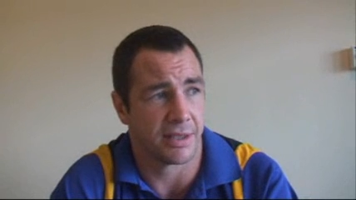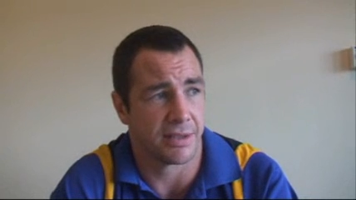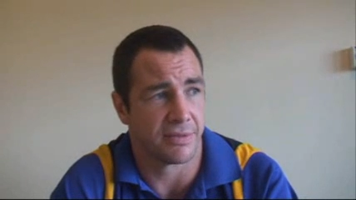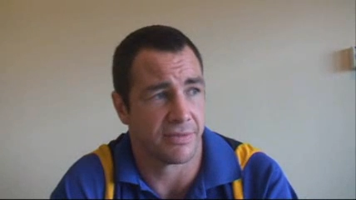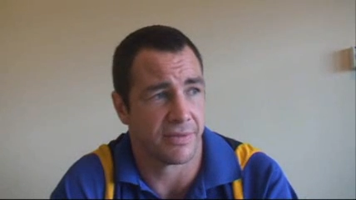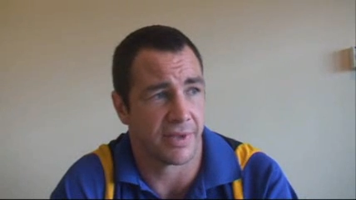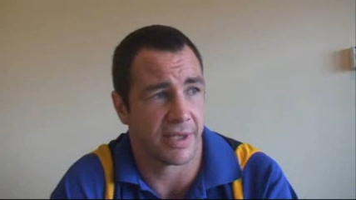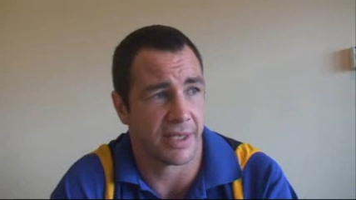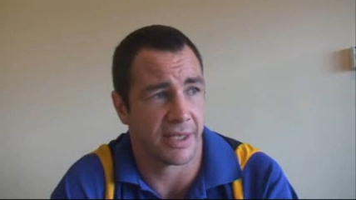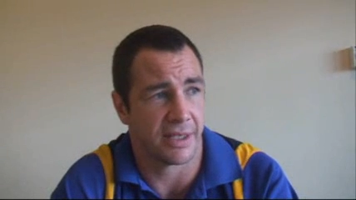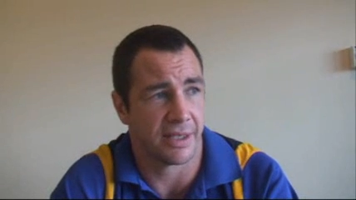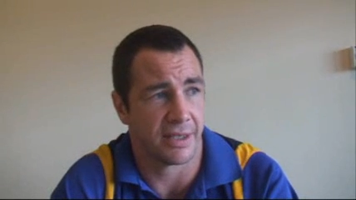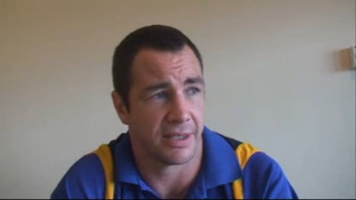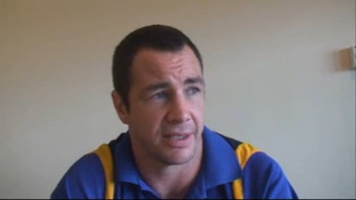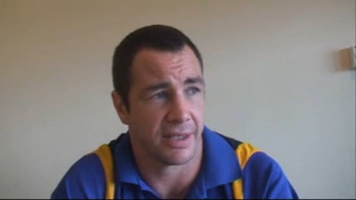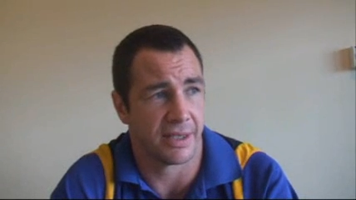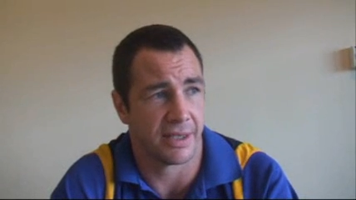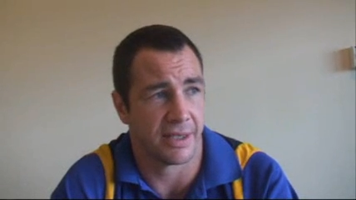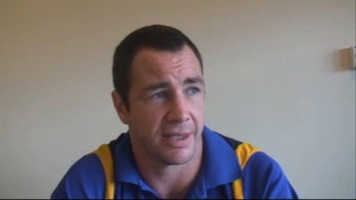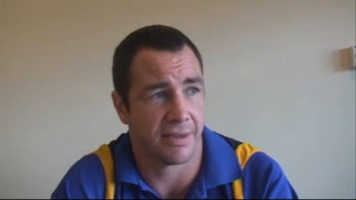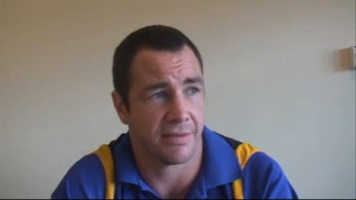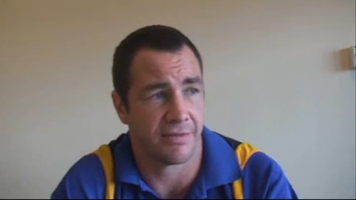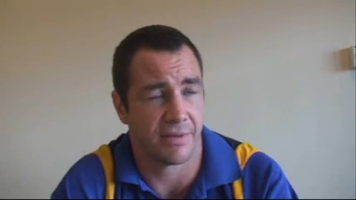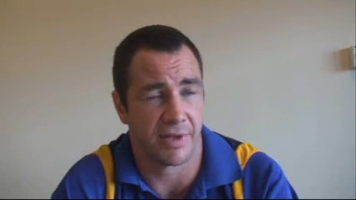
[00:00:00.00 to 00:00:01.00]
He's
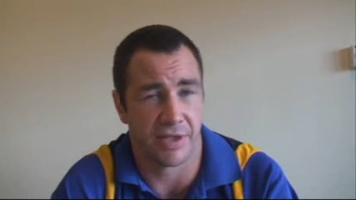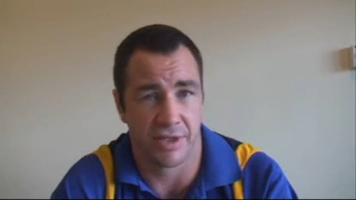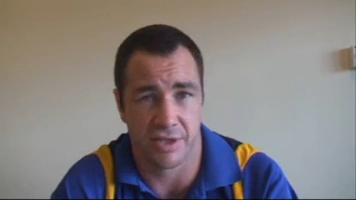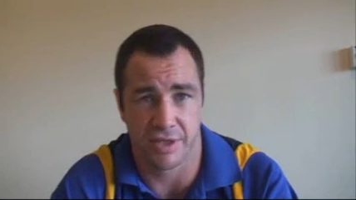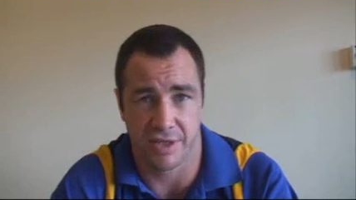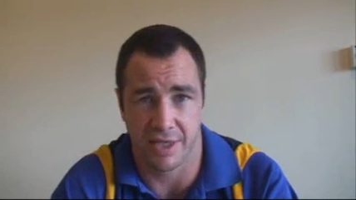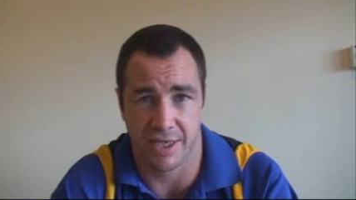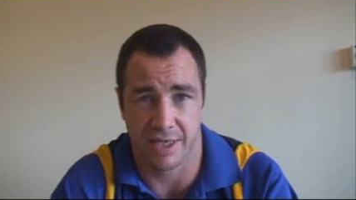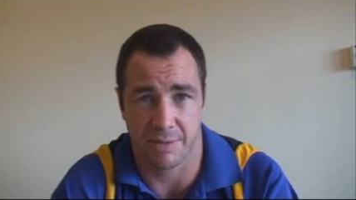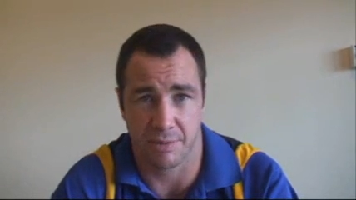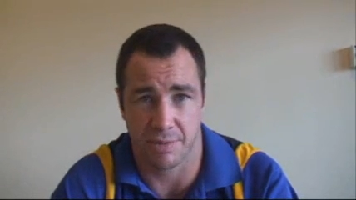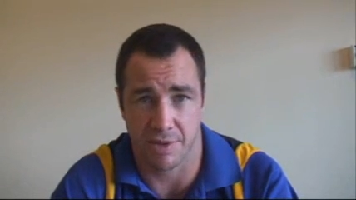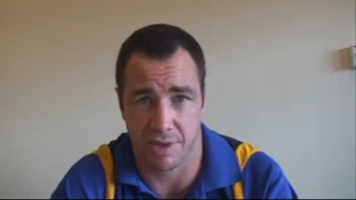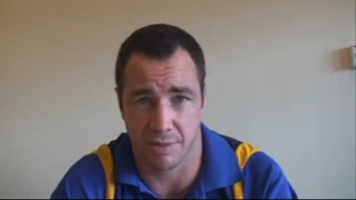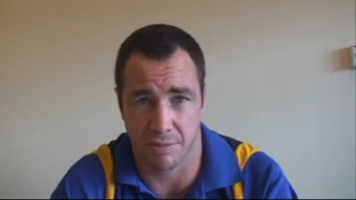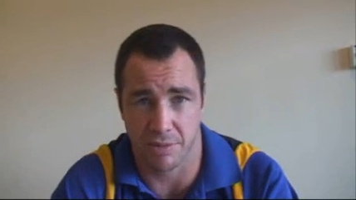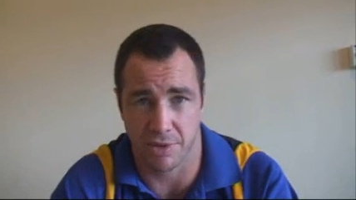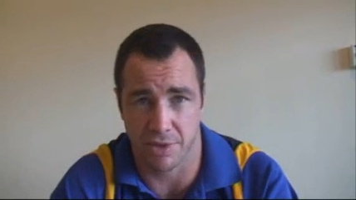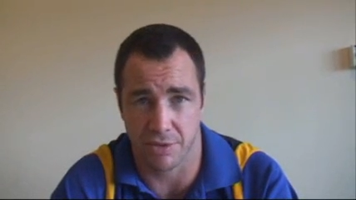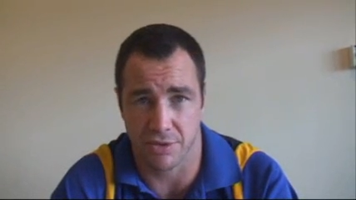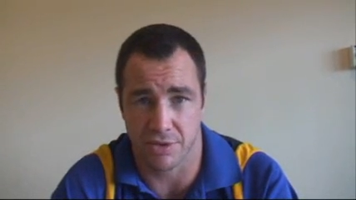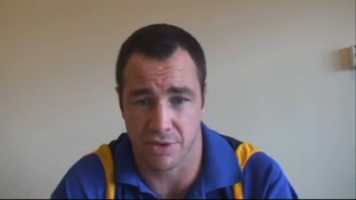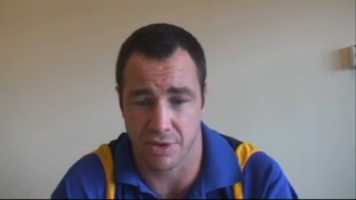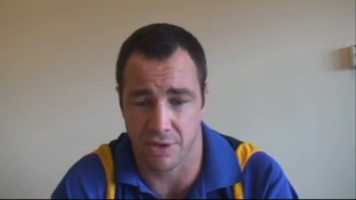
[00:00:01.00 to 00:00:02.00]
very sharp with the
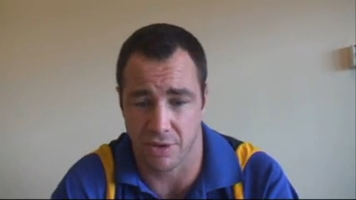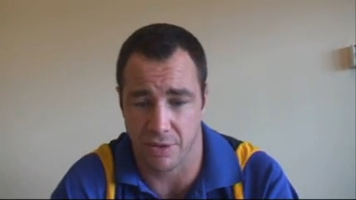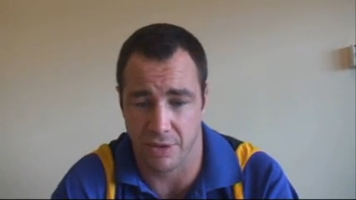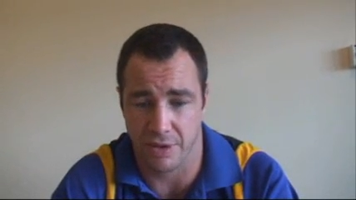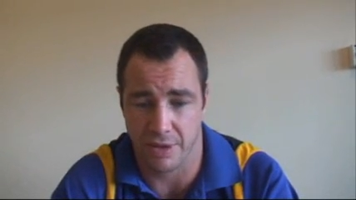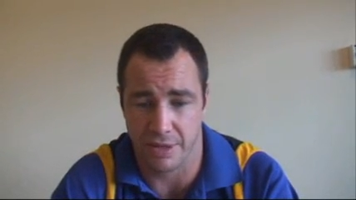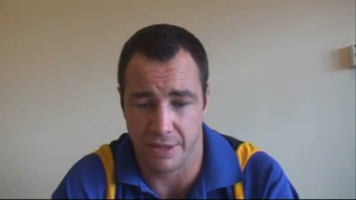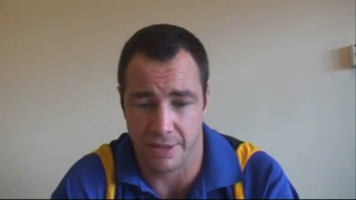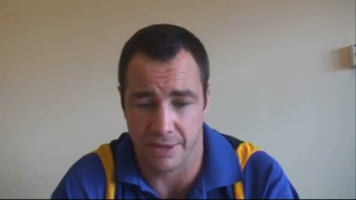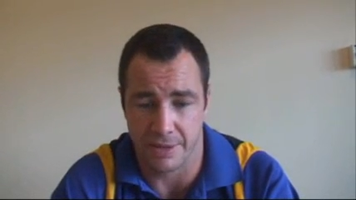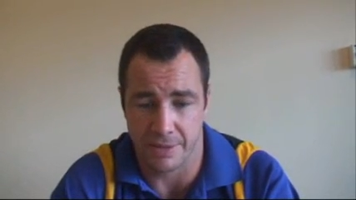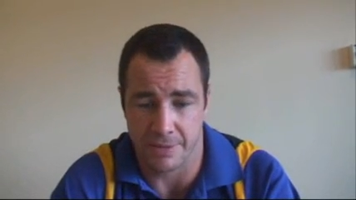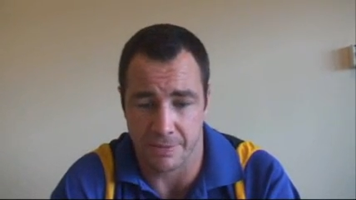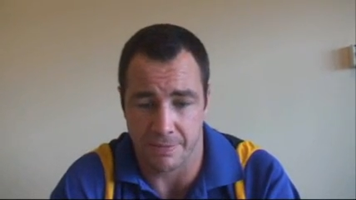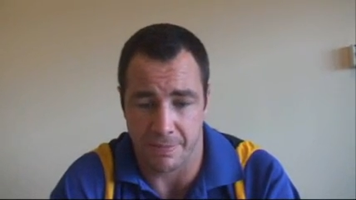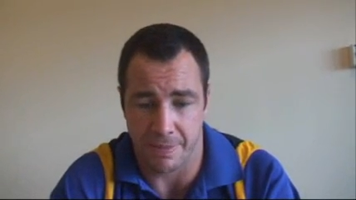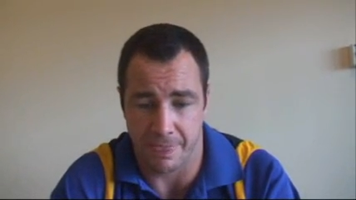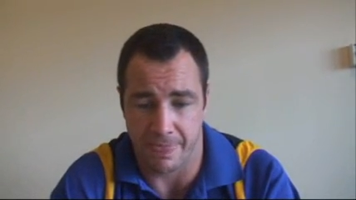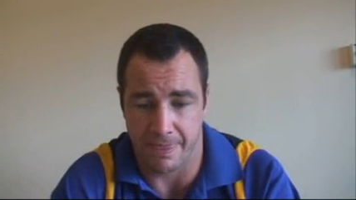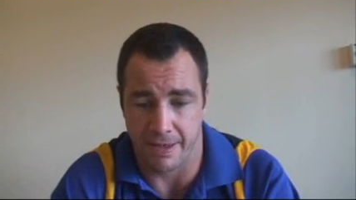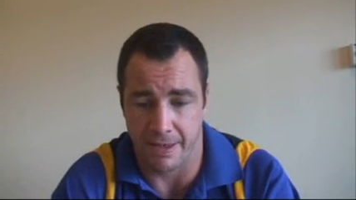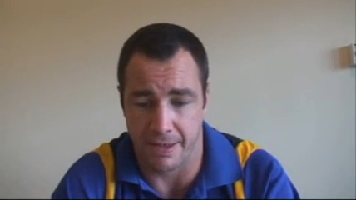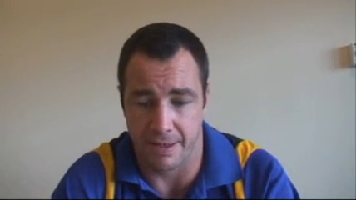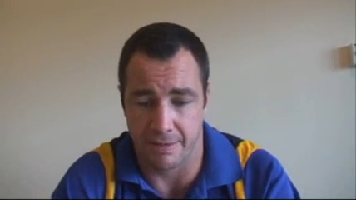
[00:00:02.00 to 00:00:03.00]
boot. So
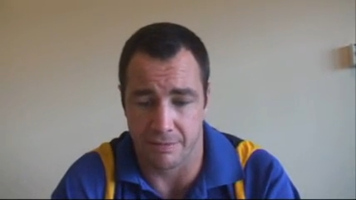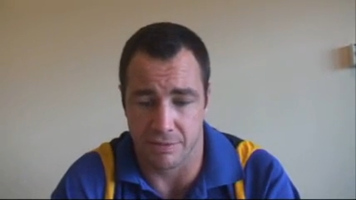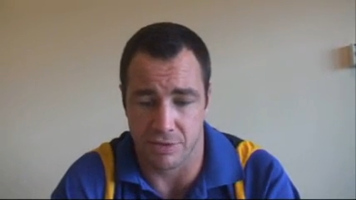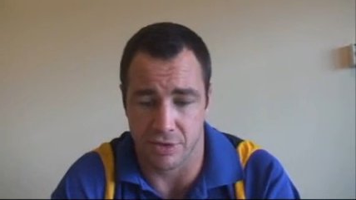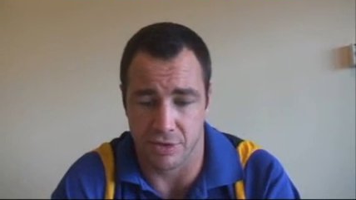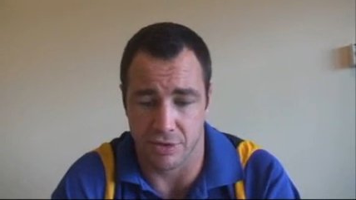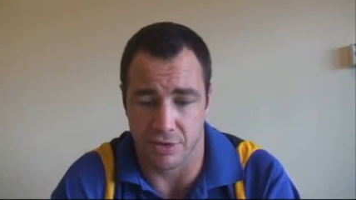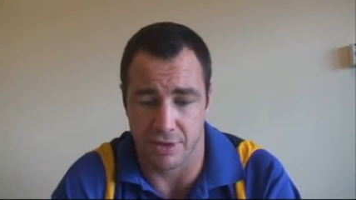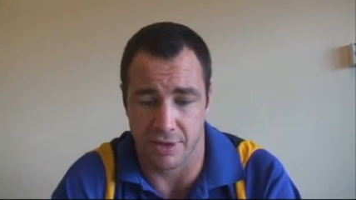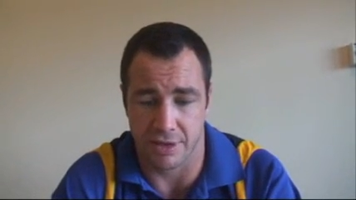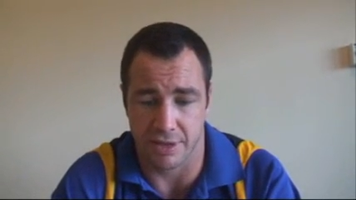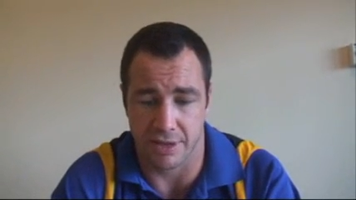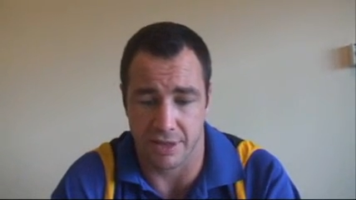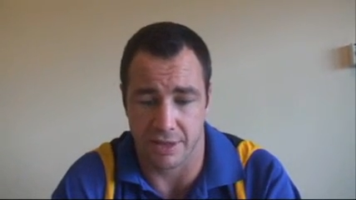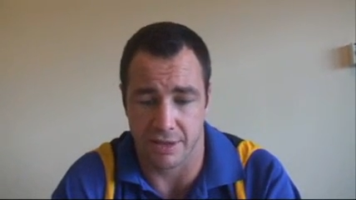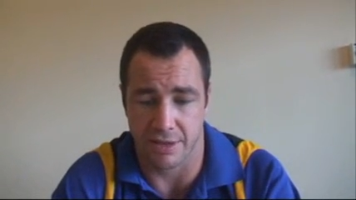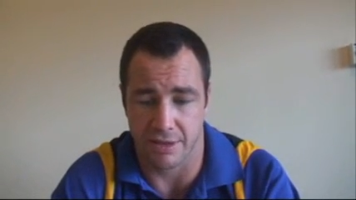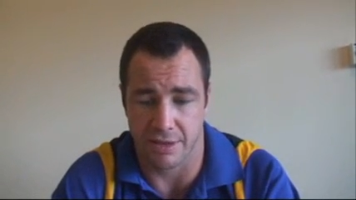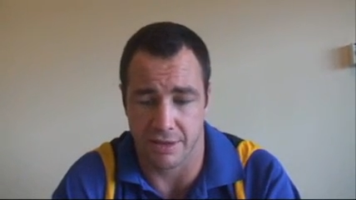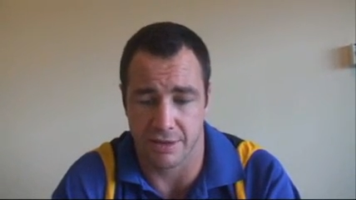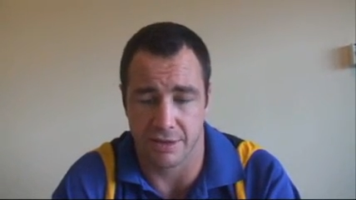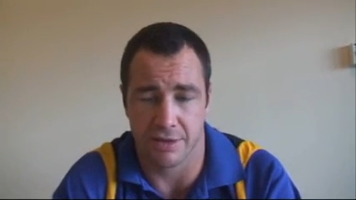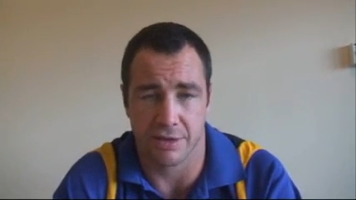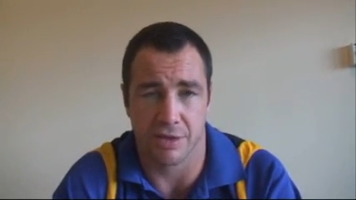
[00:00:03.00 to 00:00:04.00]
I'm sure he'll get
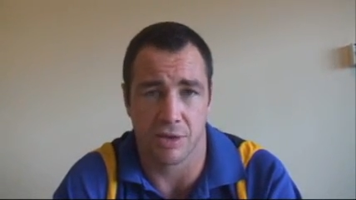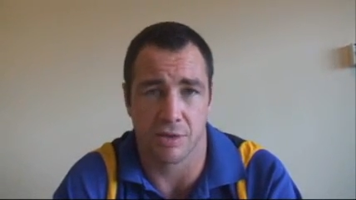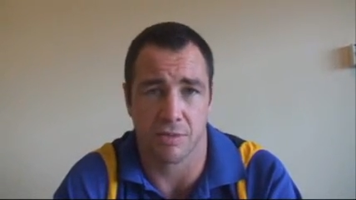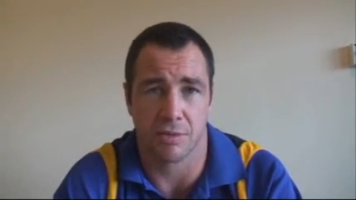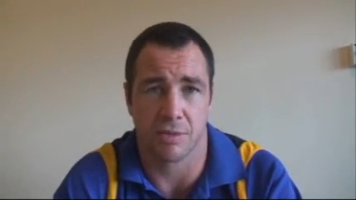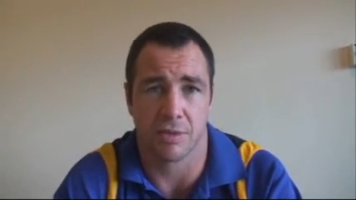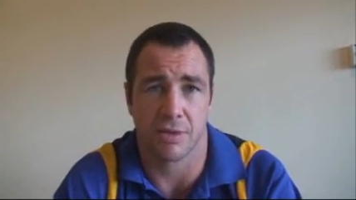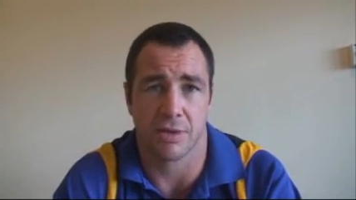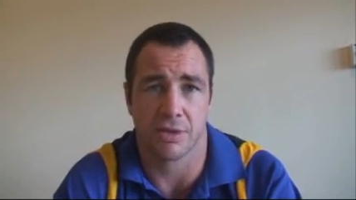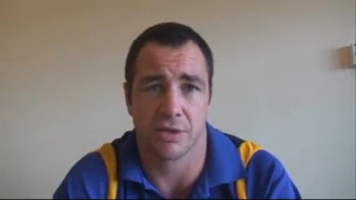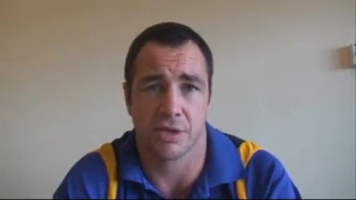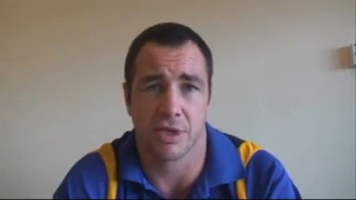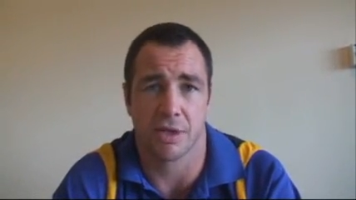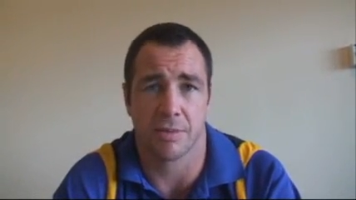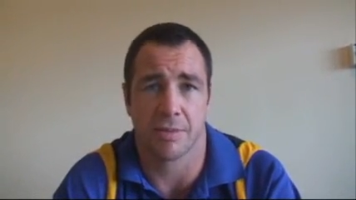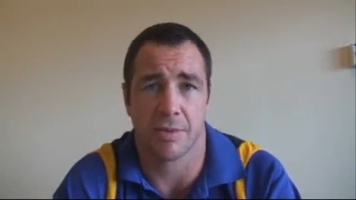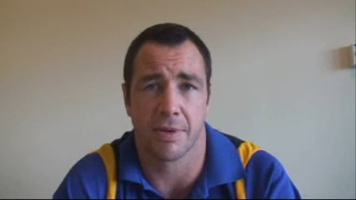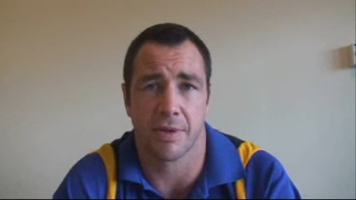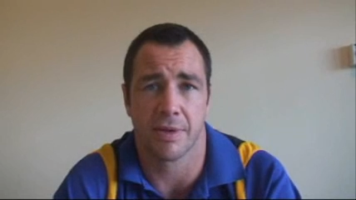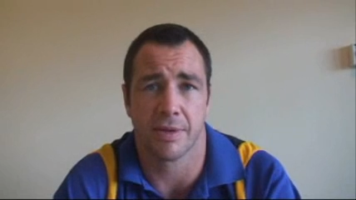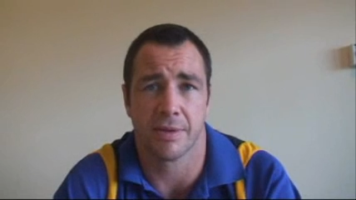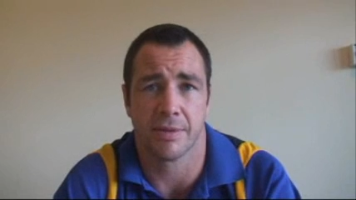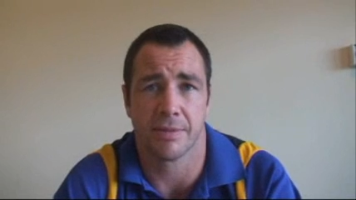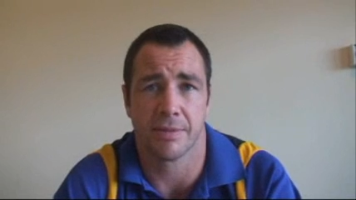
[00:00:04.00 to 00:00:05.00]
the number one job.